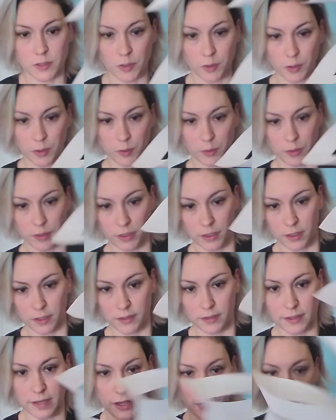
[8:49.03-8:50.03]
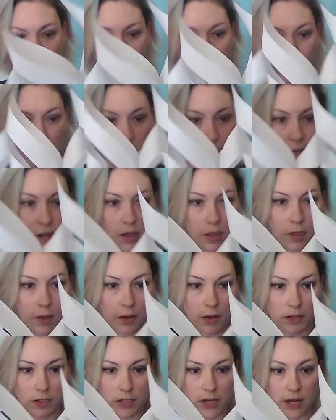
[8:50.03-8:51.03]
So now you have a
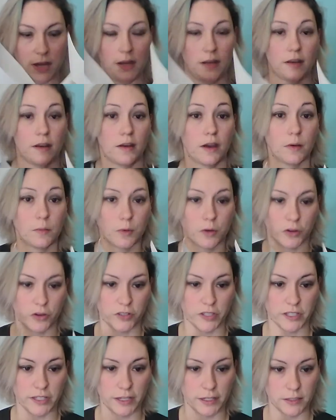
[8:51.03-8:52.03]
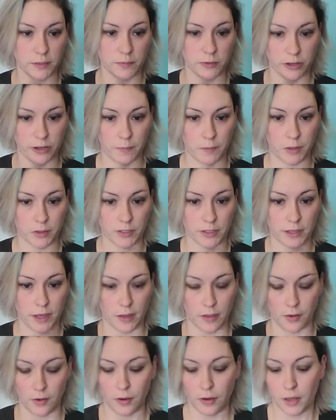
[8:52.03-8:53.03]
long chain, and we're going to need to bring them all
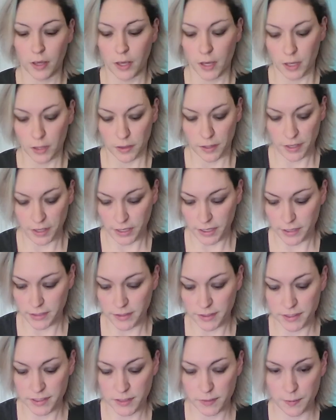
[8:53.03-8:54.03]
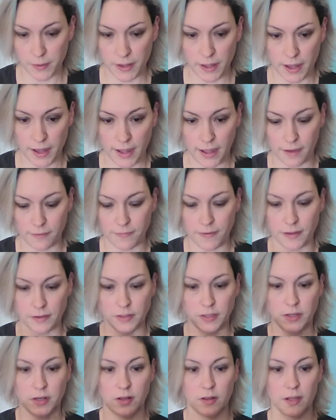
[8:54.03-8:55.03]
together. The easiest way I have
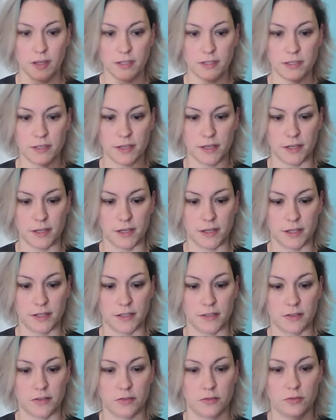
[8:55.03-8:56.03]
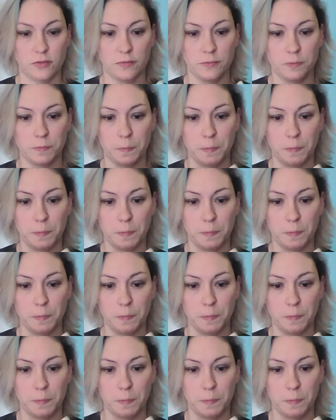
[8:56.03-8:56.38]
found to do this is